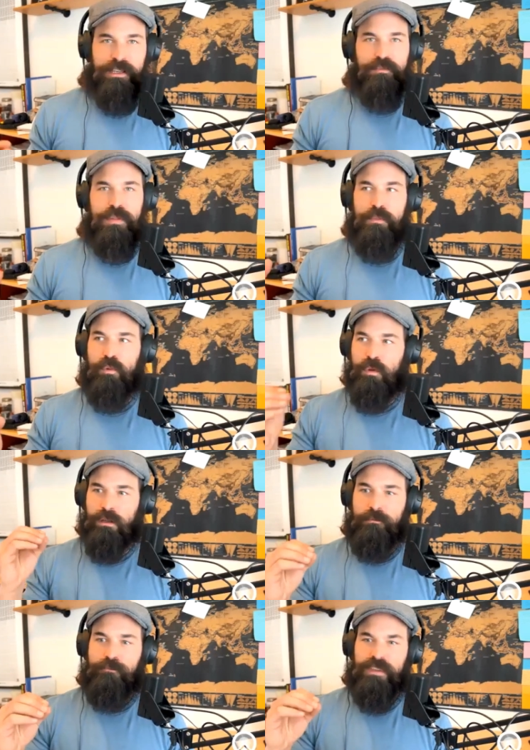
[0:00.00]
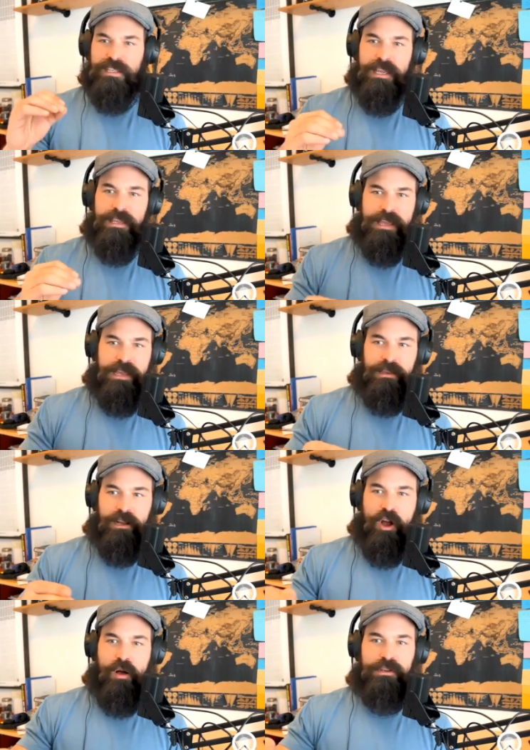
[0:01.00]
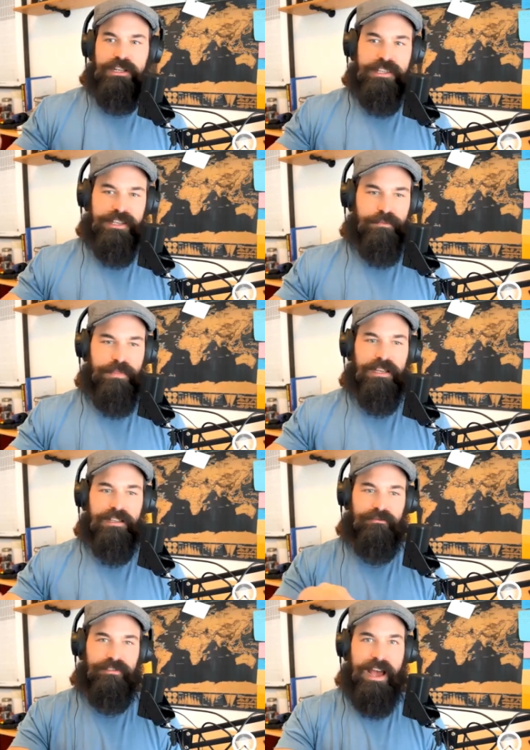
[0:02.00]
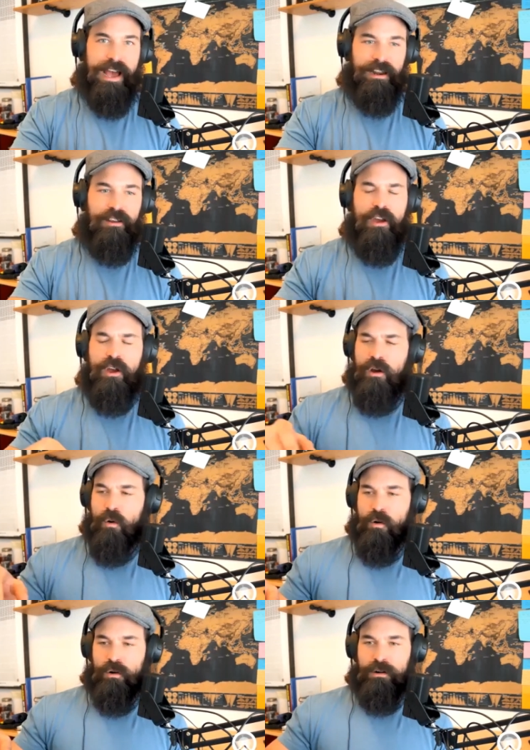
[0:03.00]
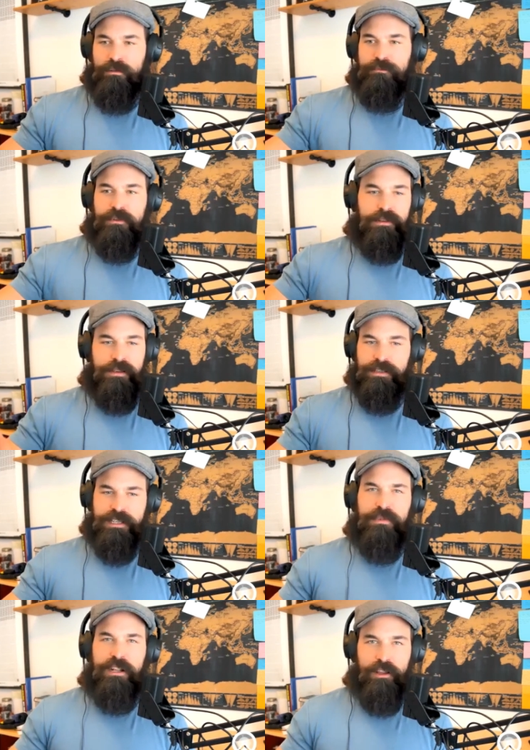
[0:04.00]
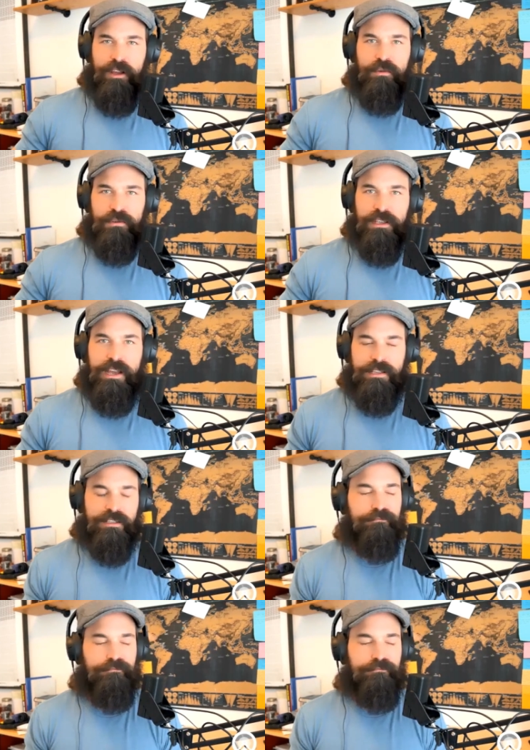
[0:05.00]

people will say they accomplished this because of that or something along those lines